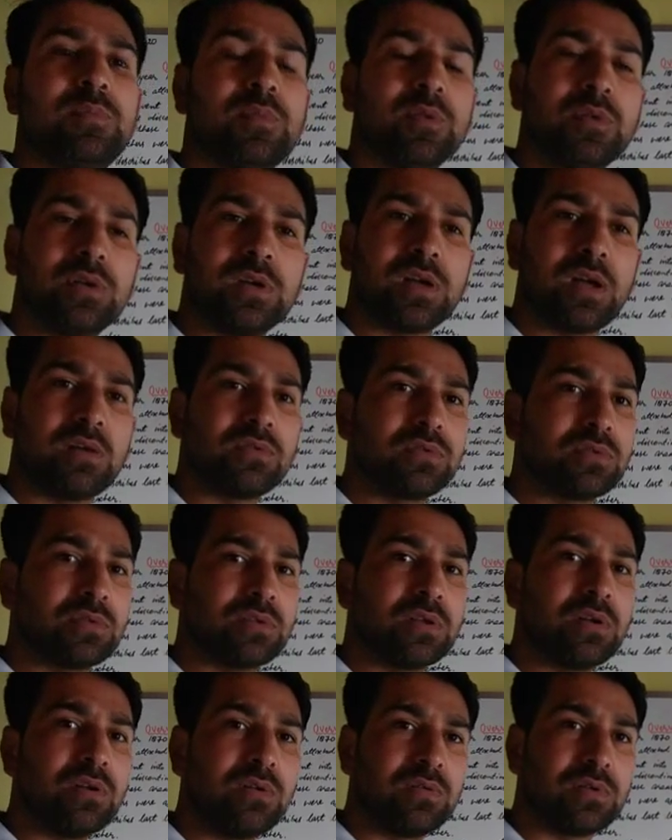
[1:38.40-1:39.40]
pour down to
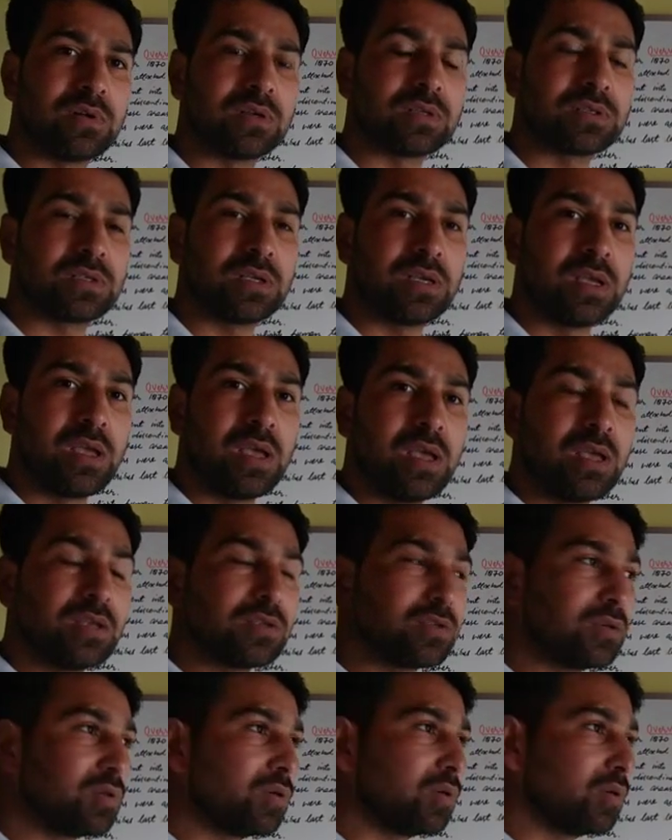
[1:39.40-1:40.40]
the lowers.
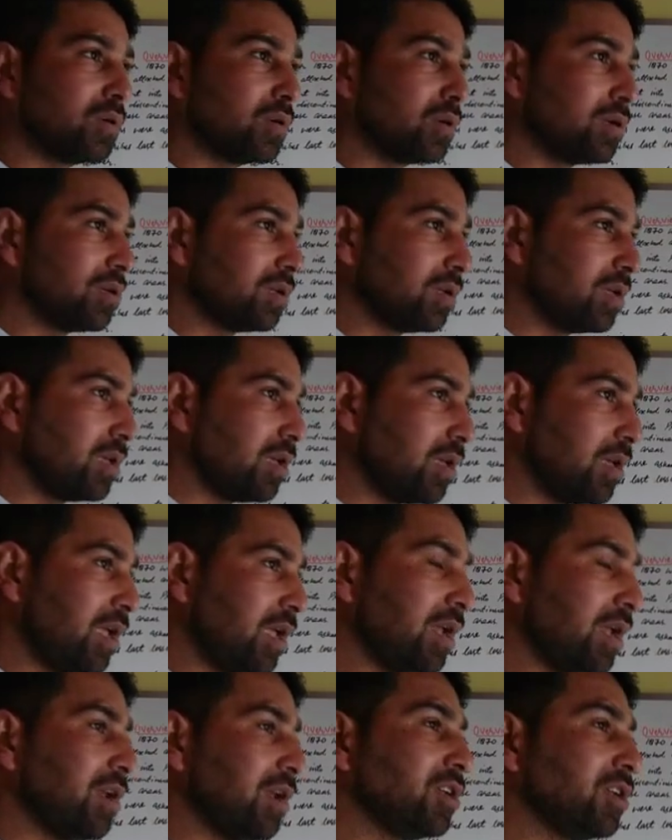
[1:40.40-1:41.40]
So
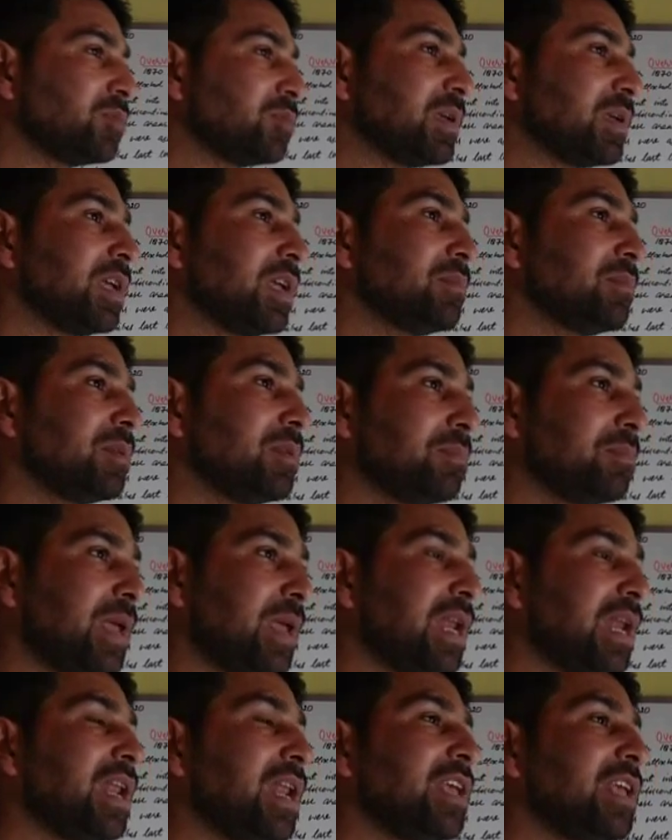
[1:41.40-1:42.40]
English became the
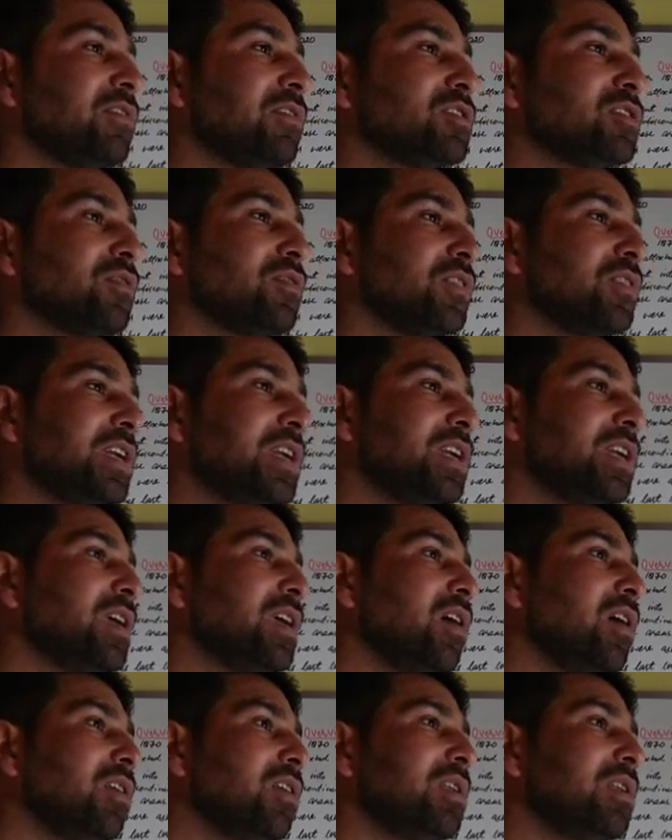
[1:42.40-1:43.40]
main language of
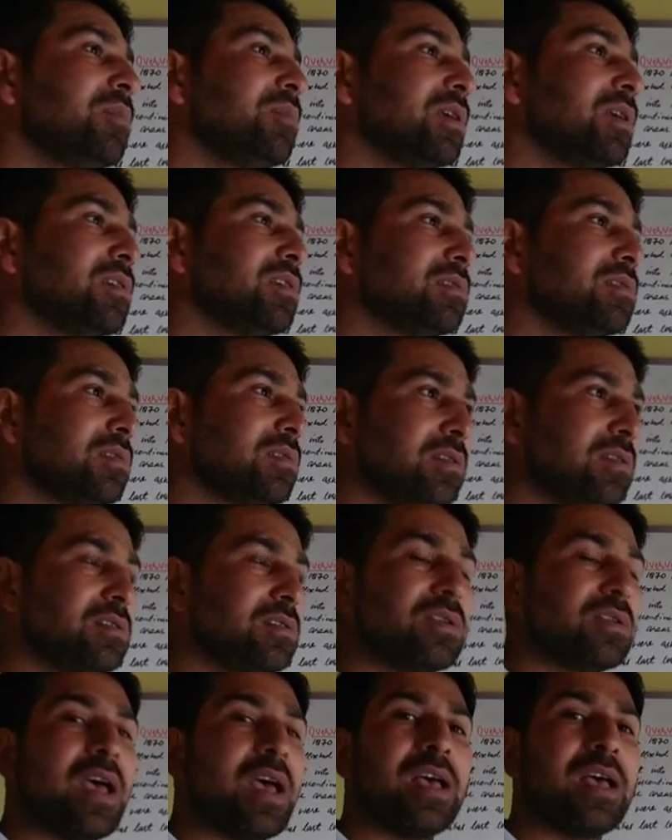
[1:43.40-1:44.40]
India only because
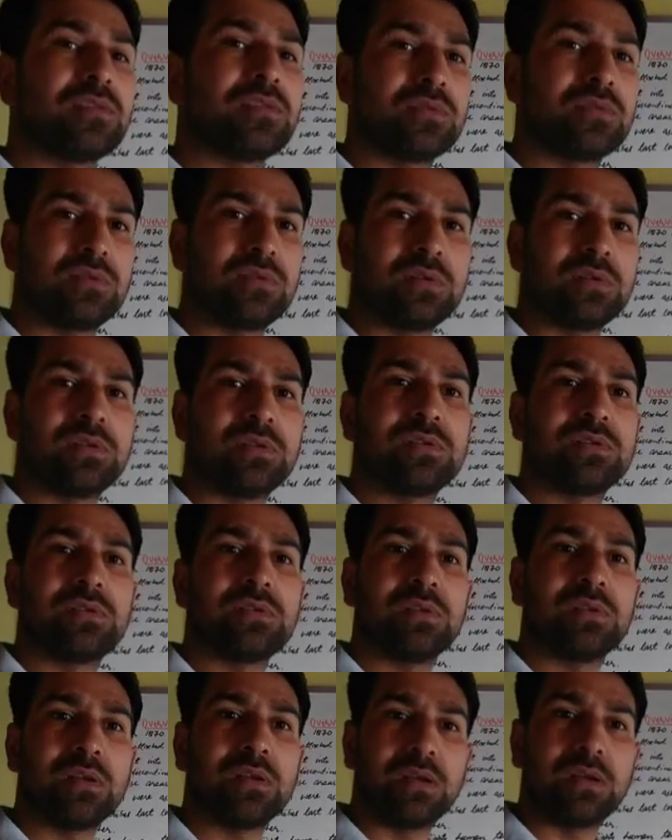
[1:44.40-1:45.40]
it has
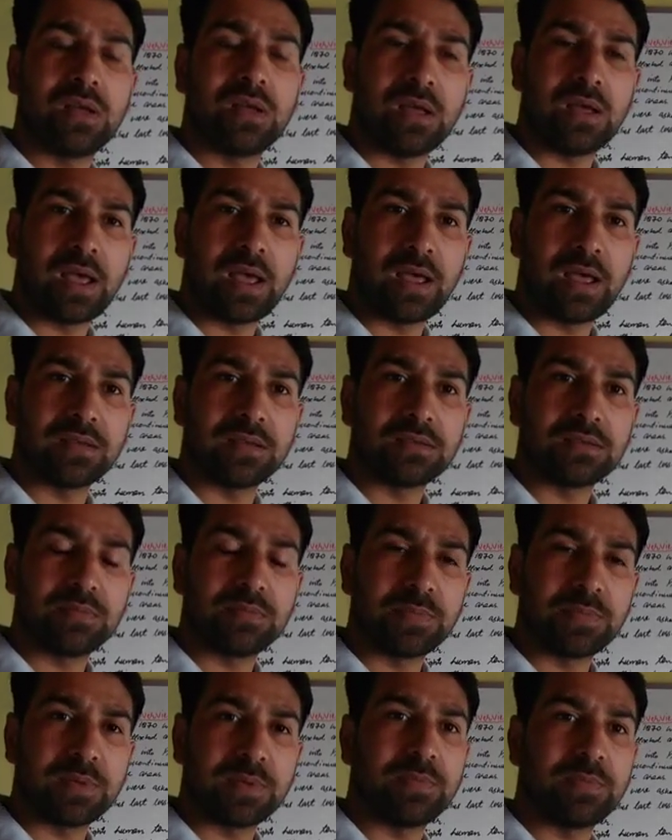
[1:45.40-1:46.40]
rulers as
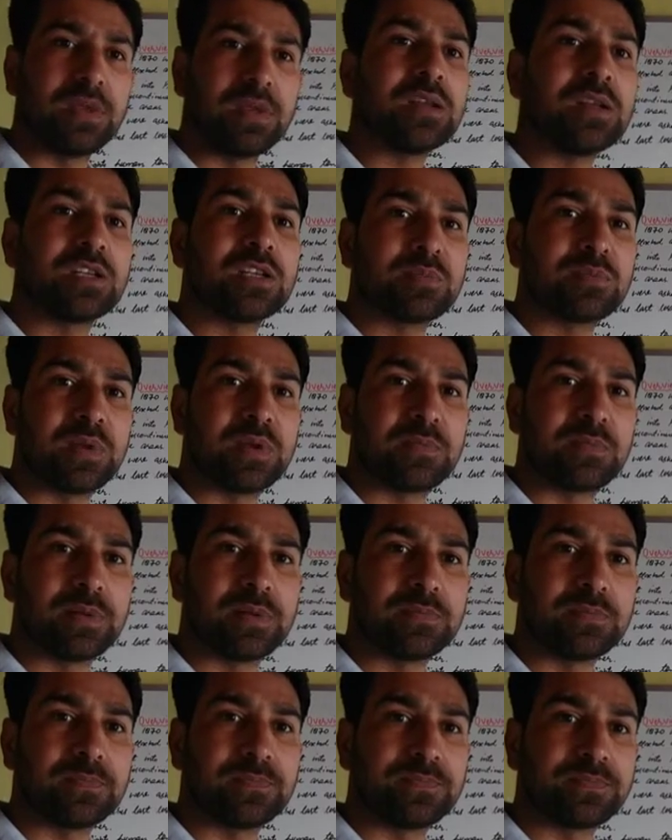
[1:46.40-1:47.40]
English people,
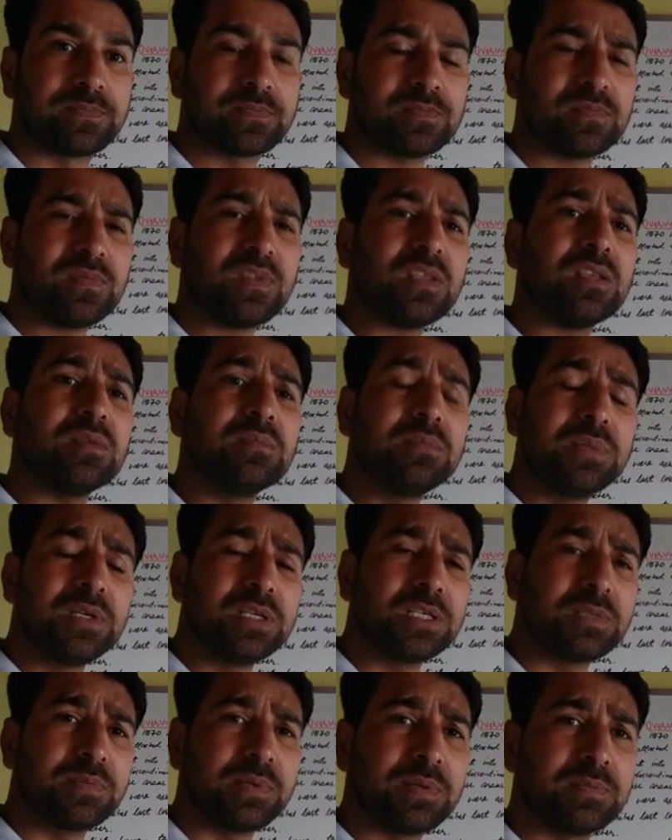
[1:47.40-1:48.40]

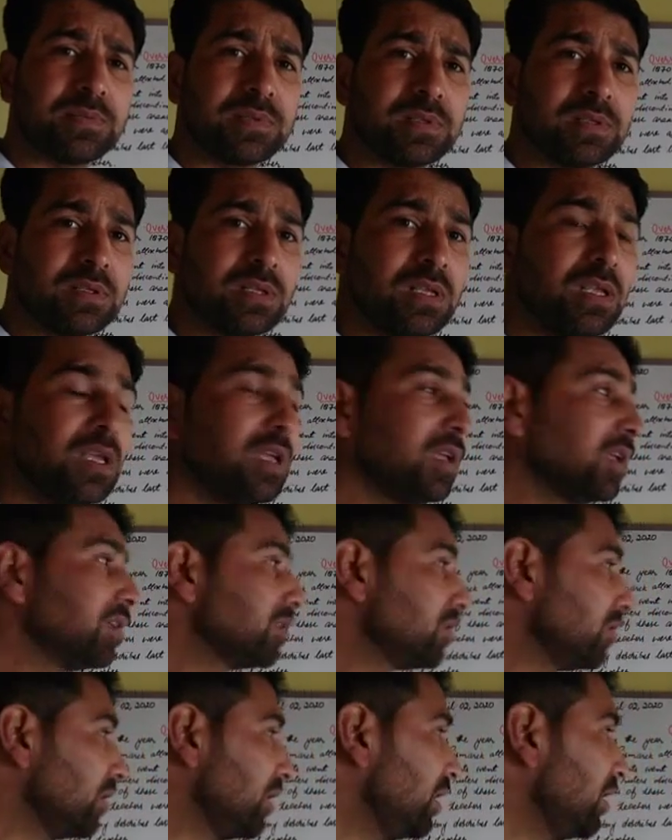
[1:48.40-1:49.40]
British people.
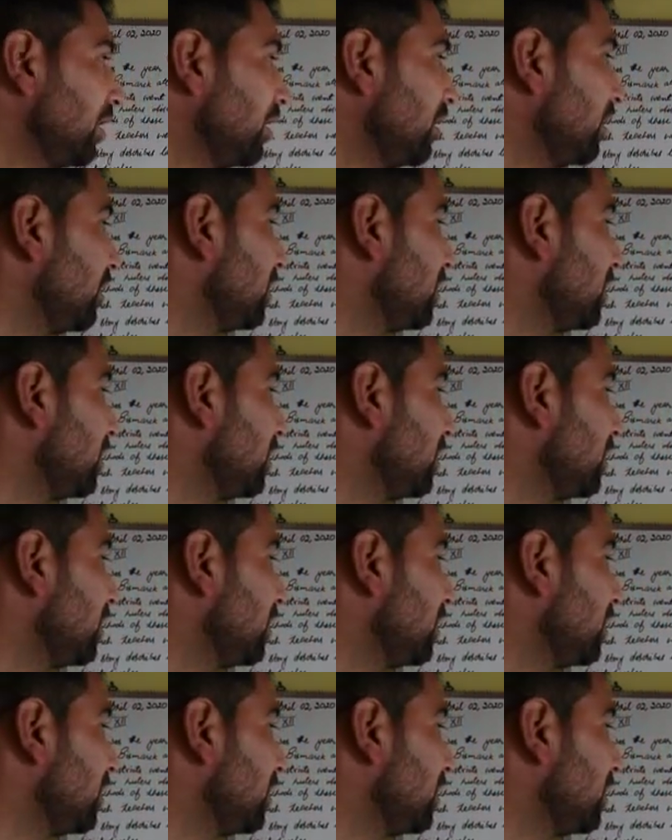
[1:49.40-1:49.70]
So here